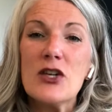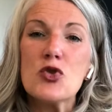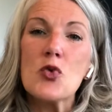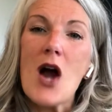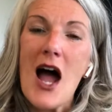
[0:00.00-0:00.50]

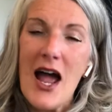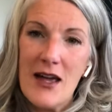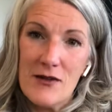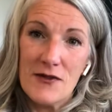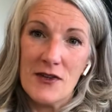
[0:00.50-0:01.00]

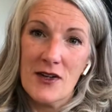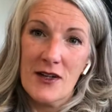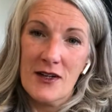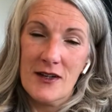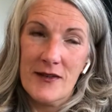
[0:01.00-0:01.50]
drive
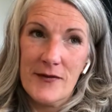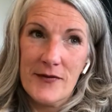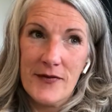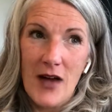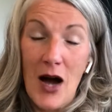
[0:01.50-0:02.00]

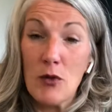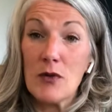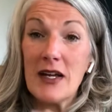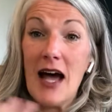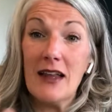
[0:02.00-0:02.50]
our
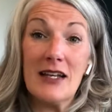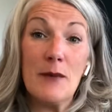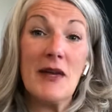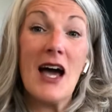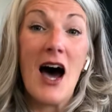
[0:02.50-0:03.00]
reality
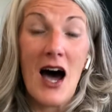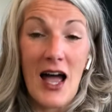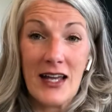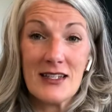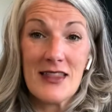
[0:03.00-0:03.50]

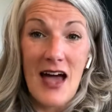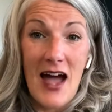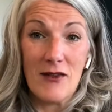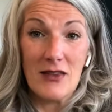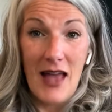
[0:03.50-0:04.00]
behind
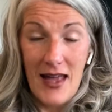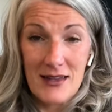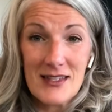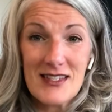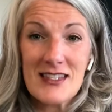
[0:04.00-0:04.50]
that
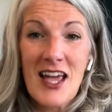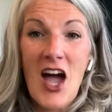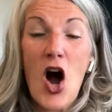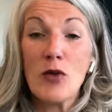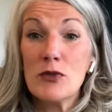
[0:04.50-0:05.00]
lens
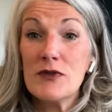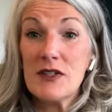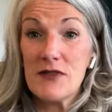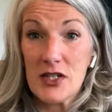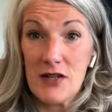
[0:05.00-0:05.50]
are
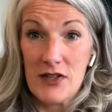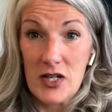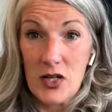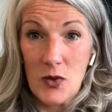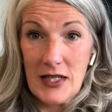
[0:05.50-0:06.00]
moving very,
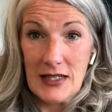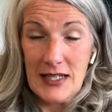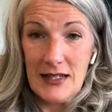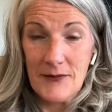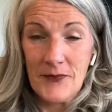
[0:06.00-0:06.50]
very
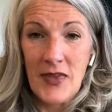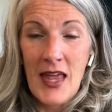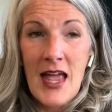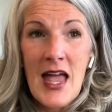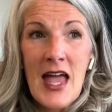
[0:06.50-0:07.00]
quickly.
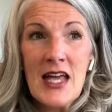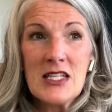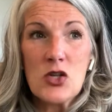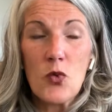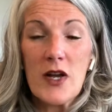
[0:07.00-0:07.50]

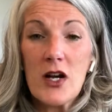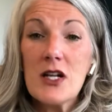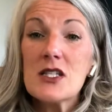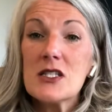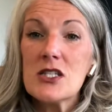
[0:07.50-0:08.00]
So we
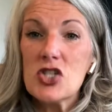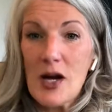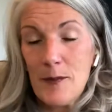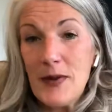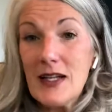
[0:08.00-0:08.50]
are
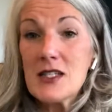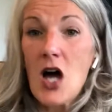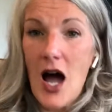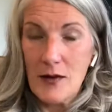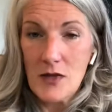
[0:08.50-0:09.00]
jumping
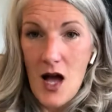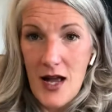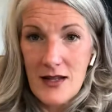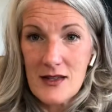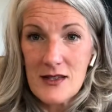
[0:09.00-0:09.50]

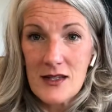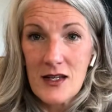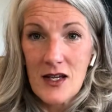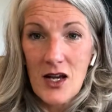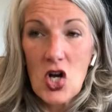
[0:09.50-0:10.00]
timelines
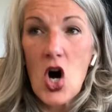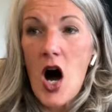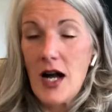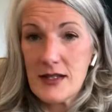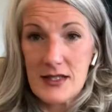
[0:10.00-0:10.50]

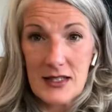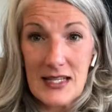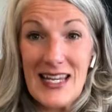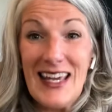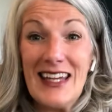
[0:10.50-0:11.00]

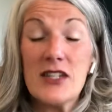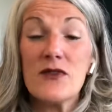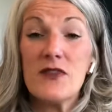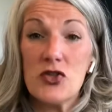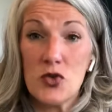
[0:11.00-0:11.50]
constantly,
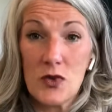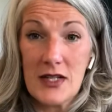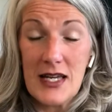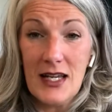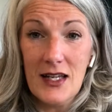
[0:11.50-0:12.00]

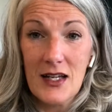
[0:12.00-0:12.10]
individually,